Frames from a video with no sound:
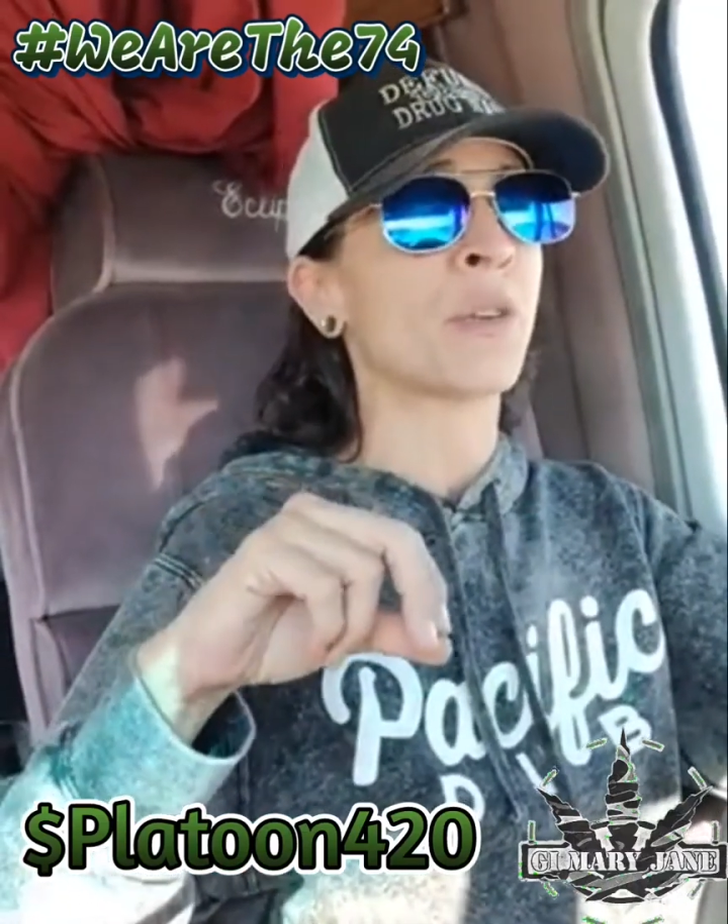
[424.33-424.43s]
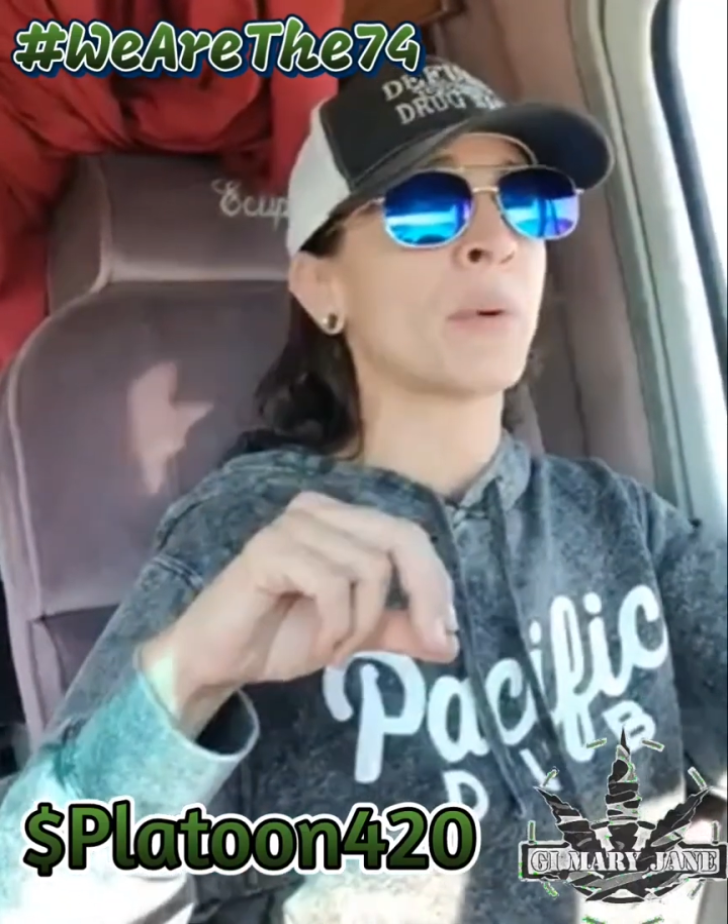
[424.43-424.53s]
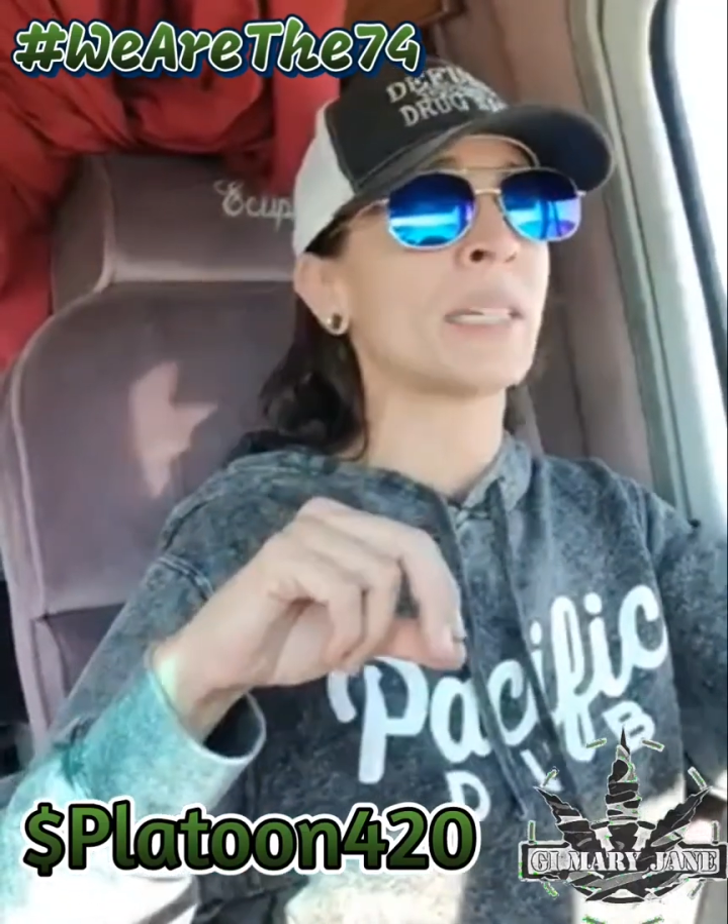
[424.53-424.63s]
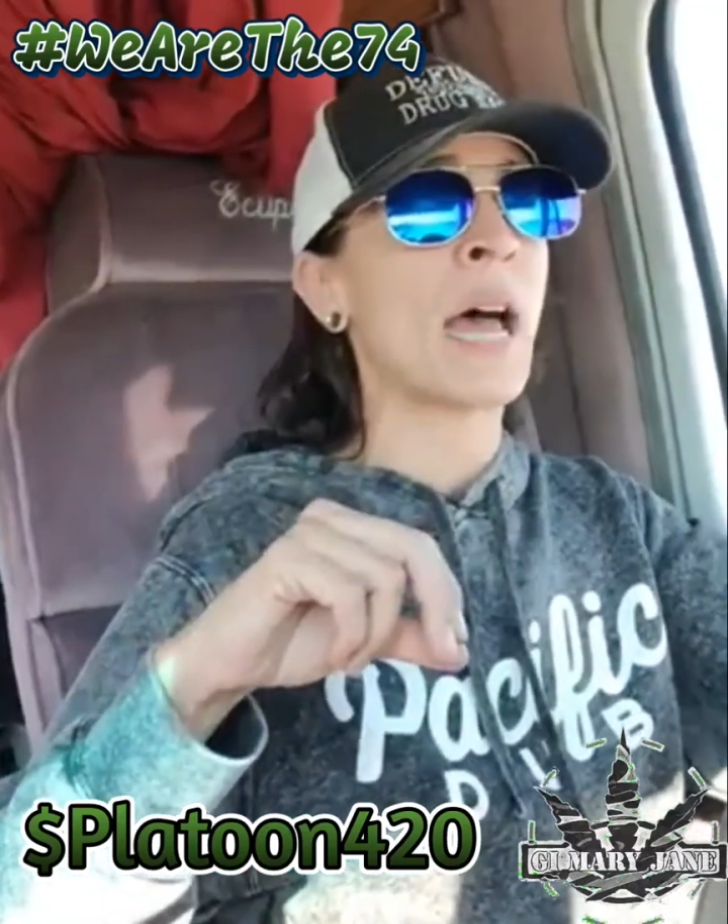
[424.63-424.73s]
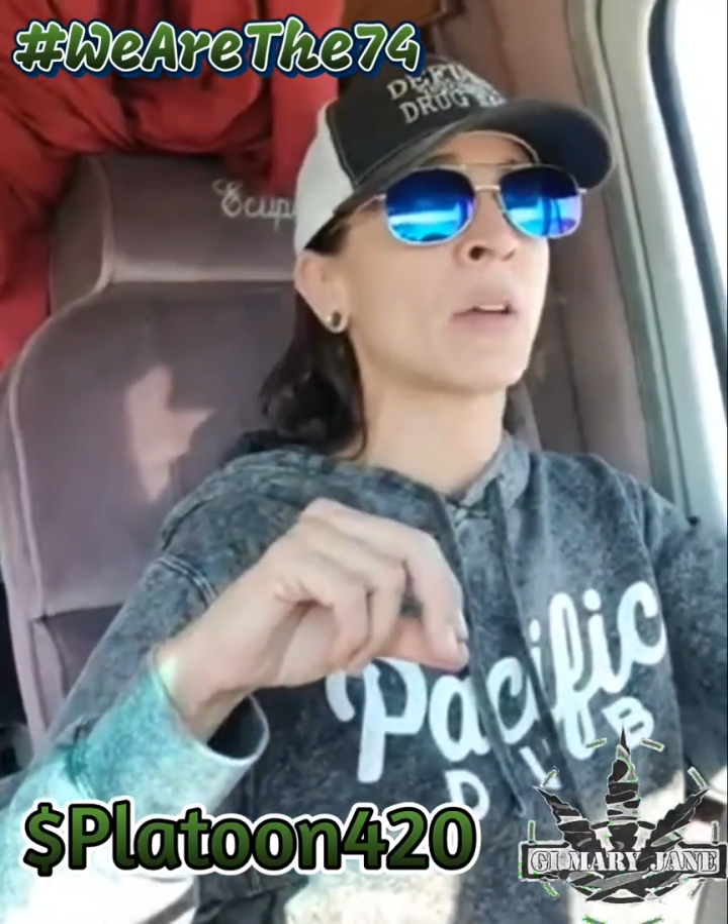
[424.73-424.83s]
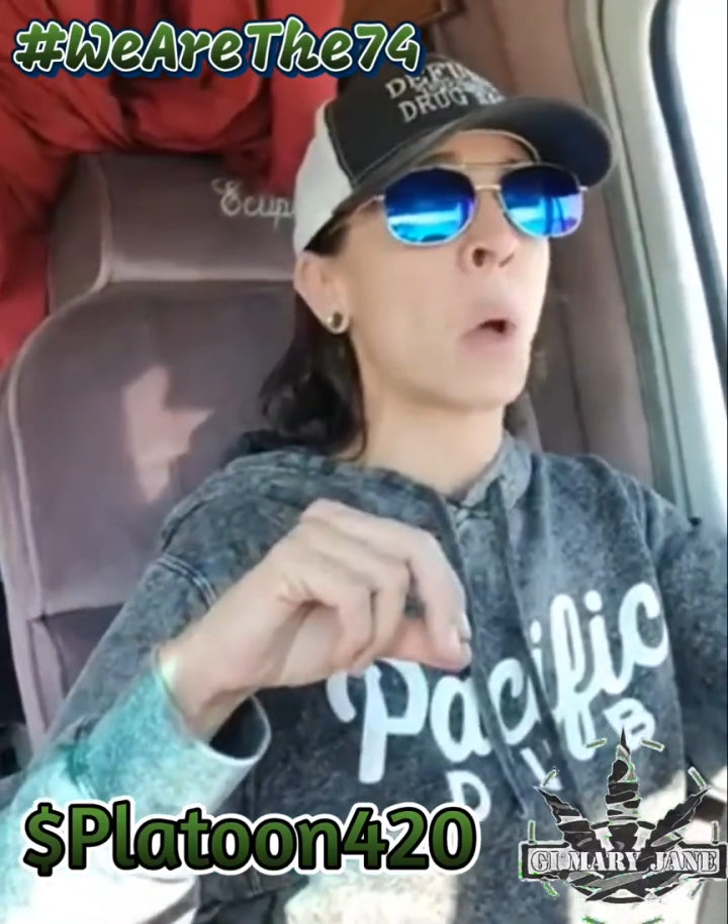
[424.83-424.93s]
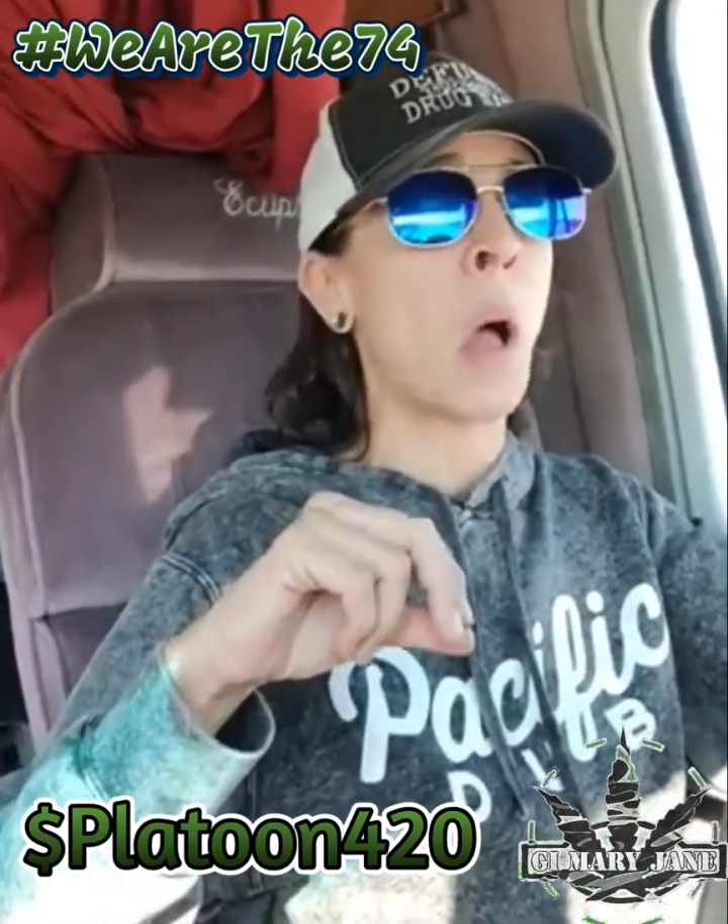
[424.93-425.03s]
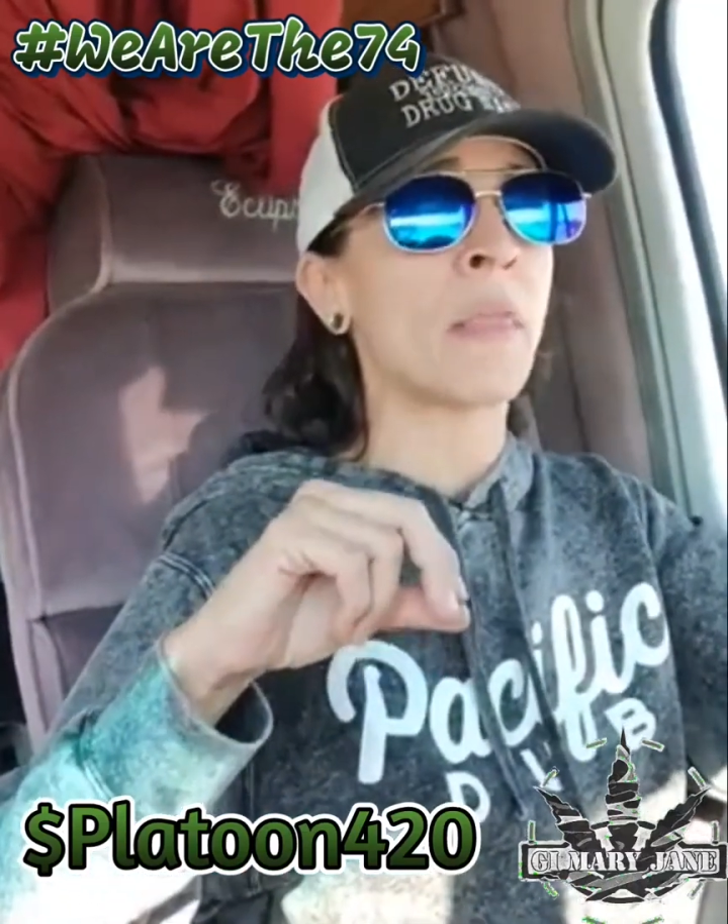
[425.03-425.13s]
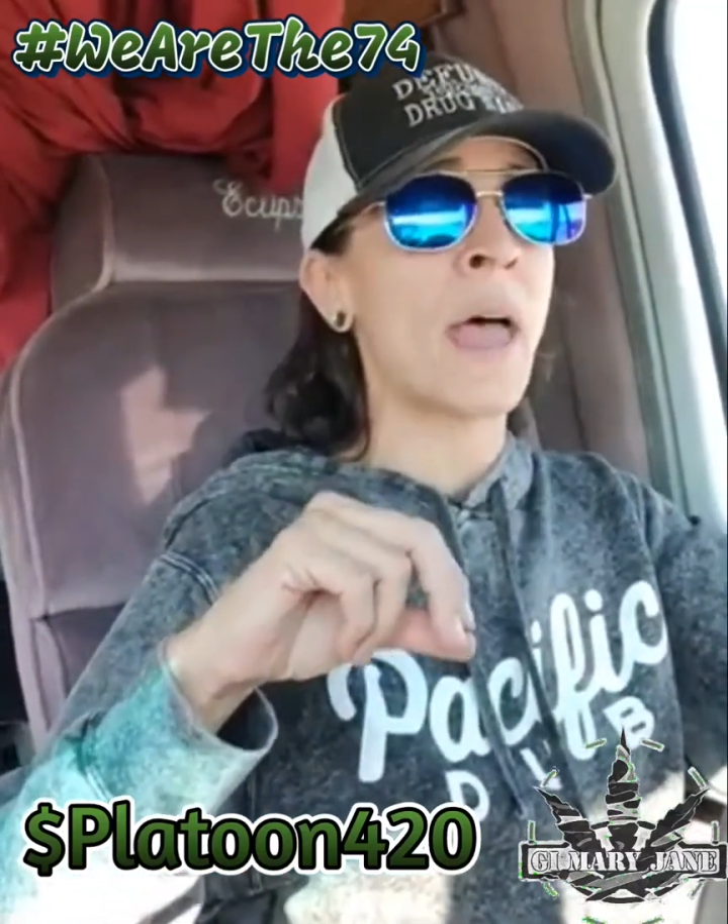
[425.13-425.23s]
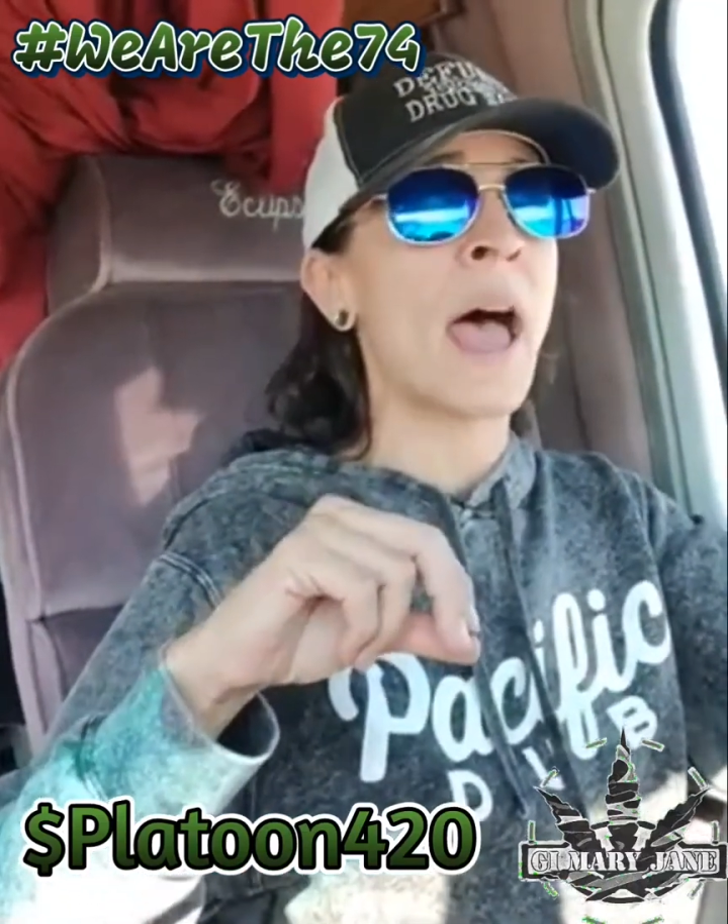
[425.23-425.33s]
throwing down
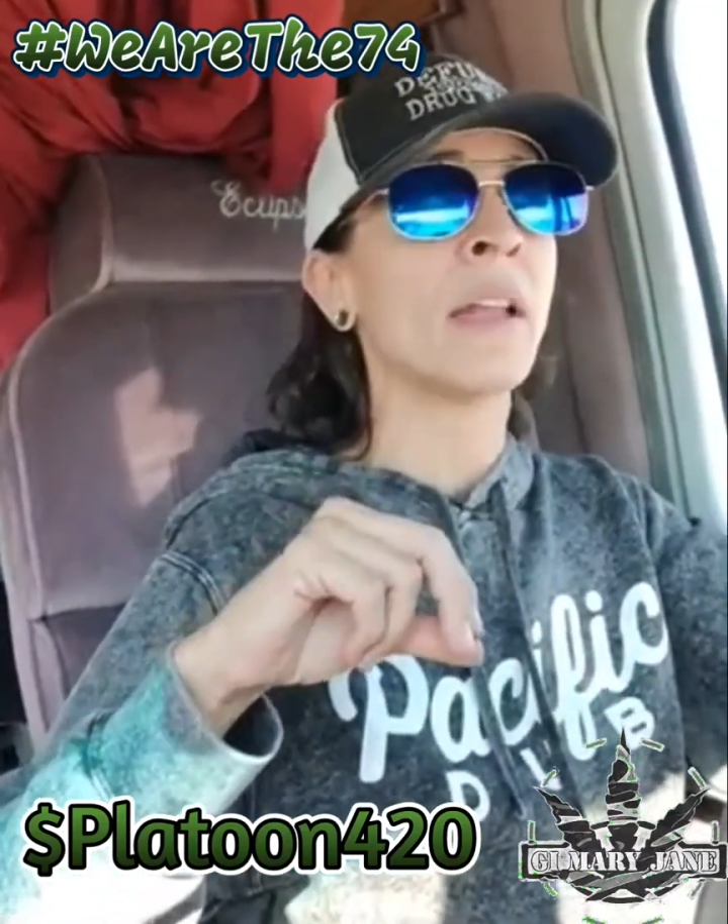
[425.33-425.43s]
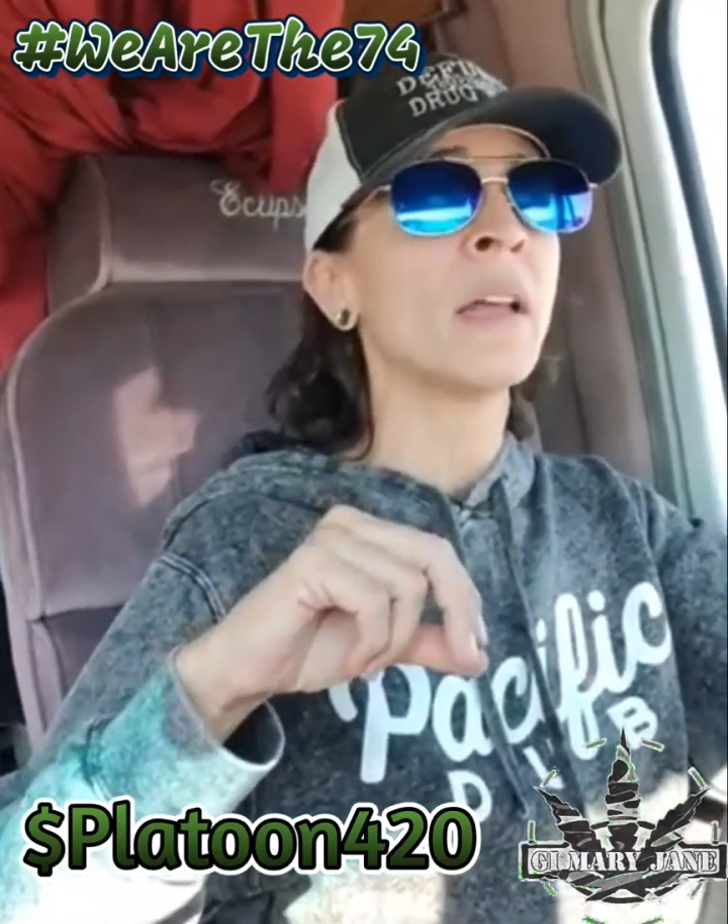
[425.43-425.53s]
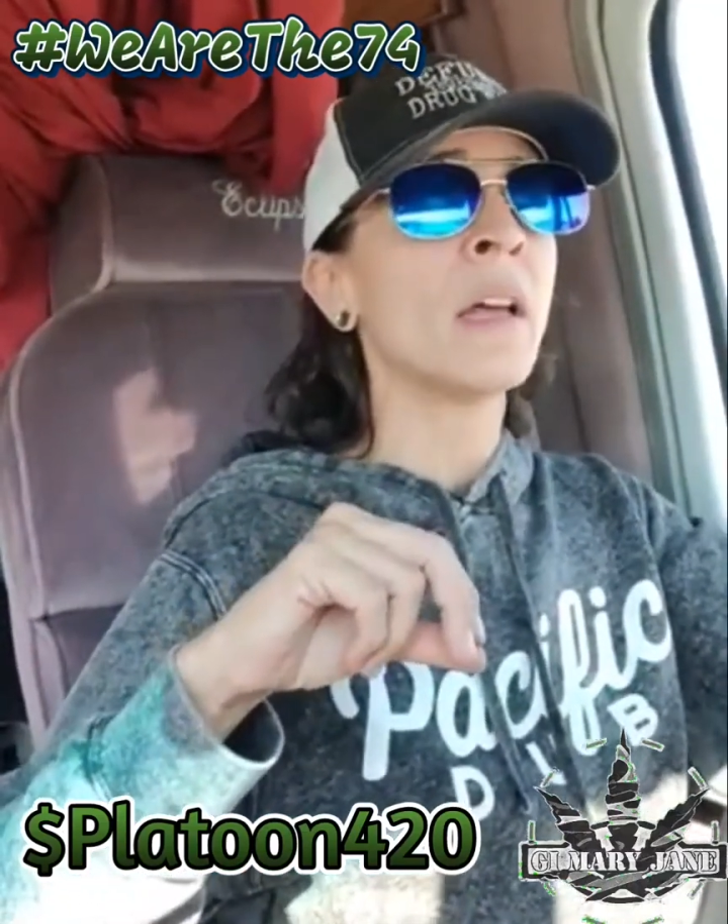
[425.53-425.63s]
on that.